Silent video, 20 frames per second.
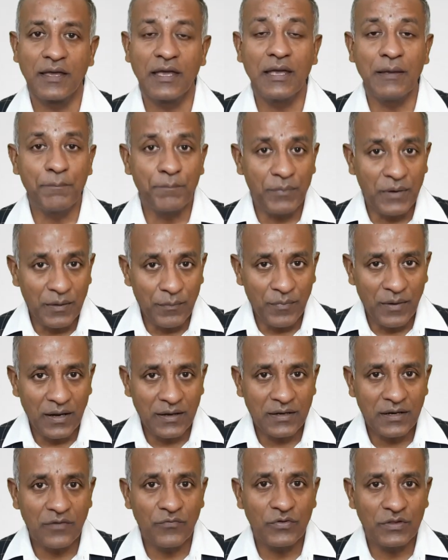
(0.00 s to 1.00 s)

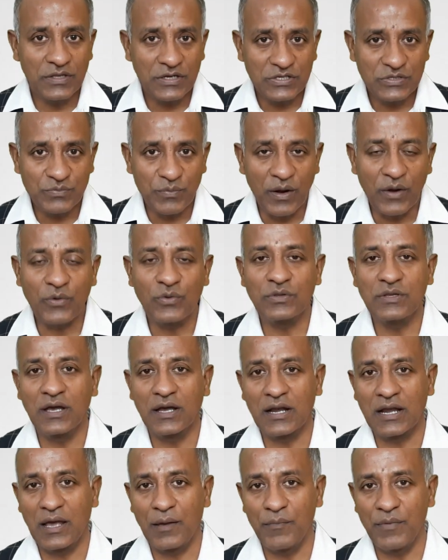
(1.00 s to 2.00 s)
implemented with respect to the
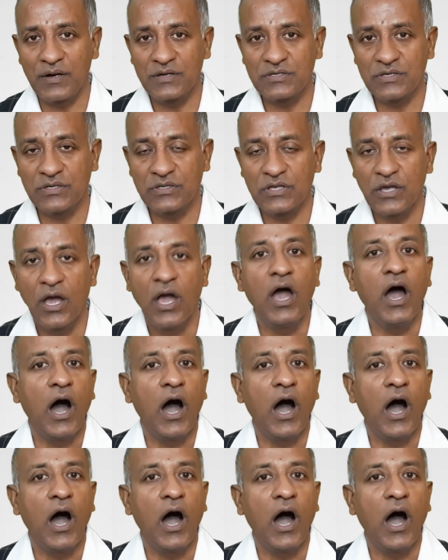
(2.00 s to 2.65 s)
climate change,